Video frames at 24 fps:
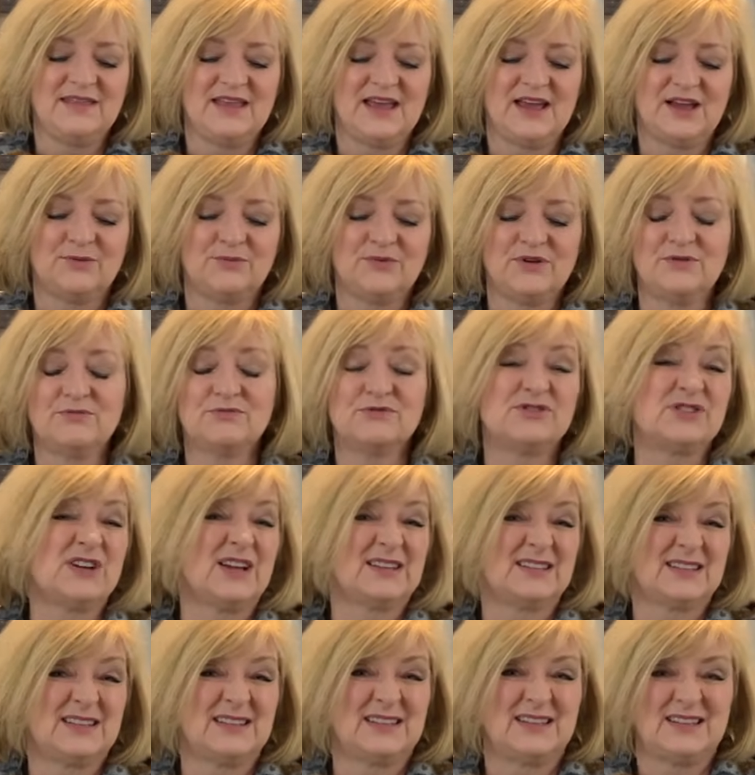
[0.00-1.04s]
that we
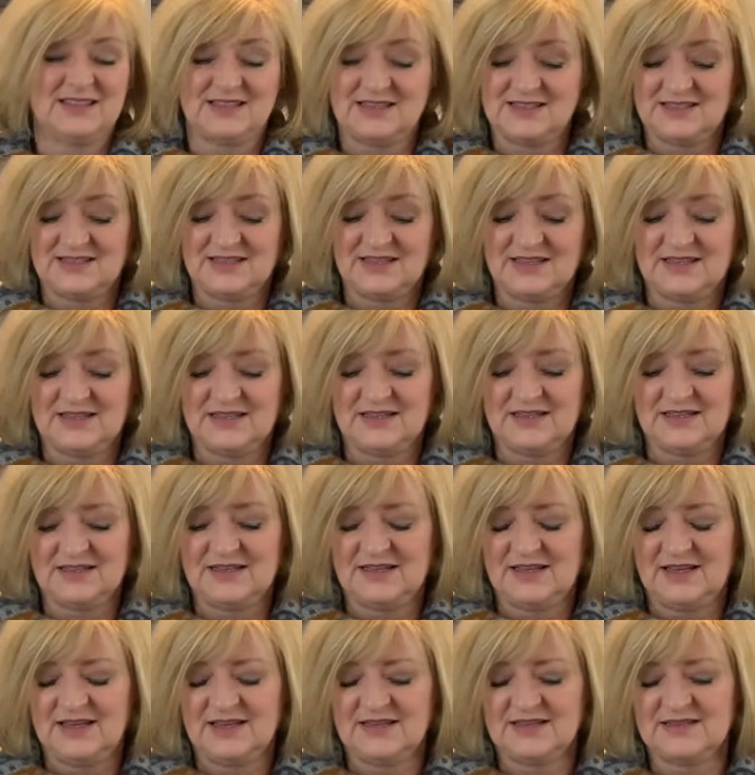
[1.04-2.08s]
rejected as
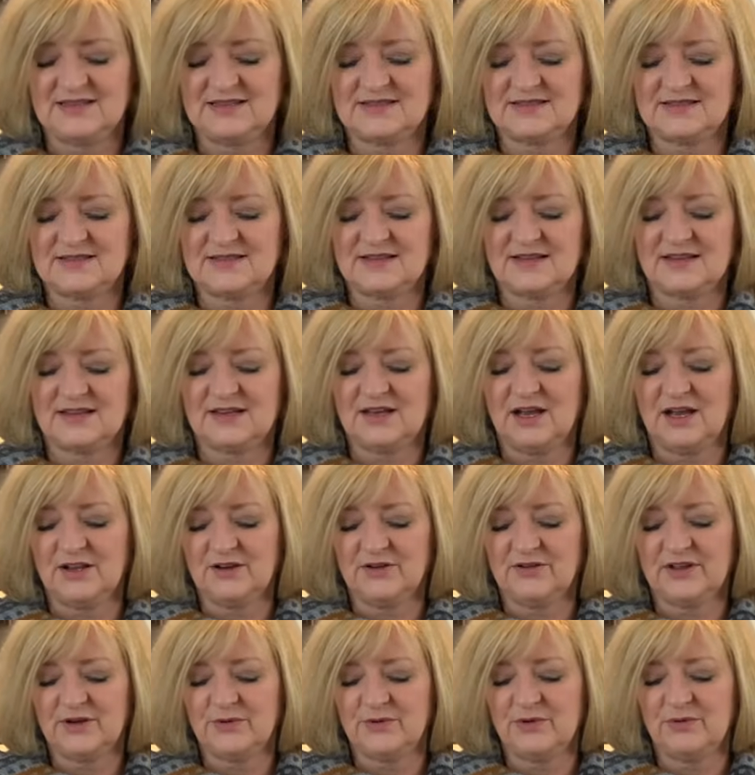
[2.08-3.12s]
a
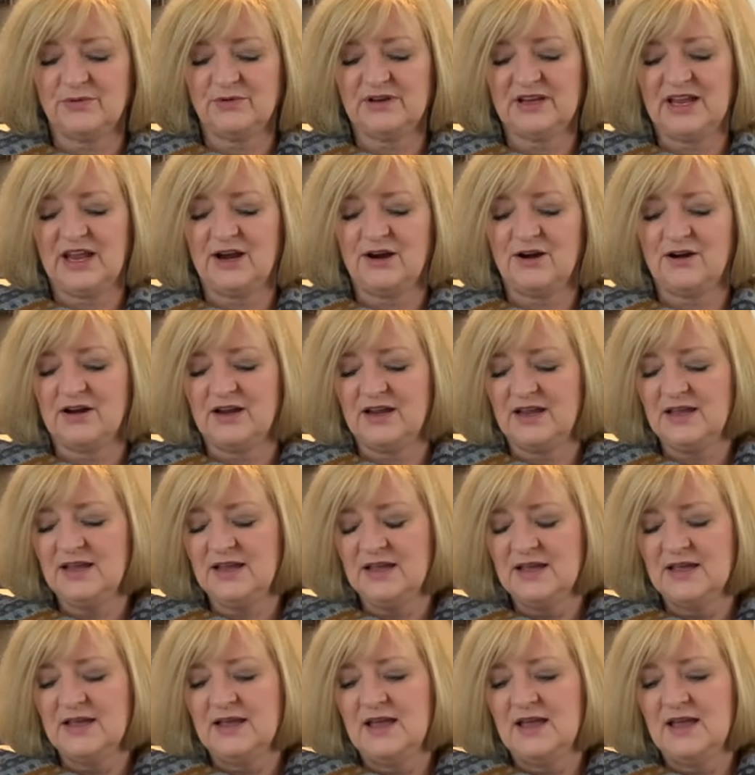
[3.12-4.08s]
color that we would carry.